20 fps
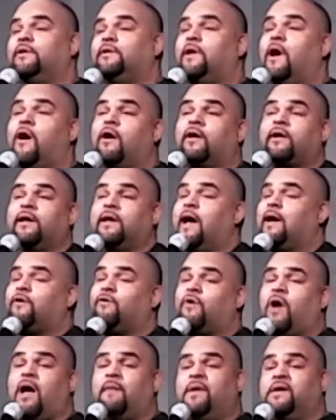the dark and I
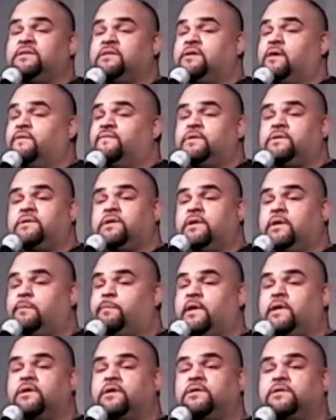cry myself to sleep
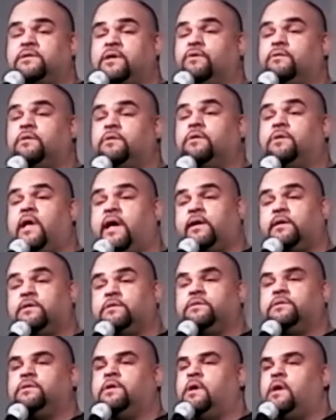because certain
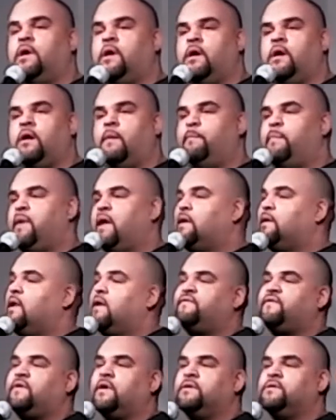things are better
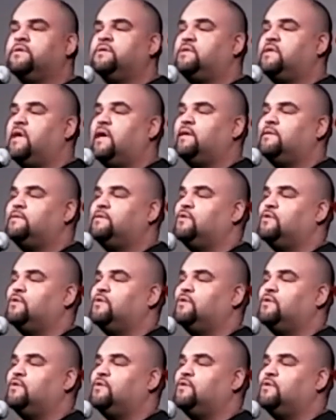left unsaid.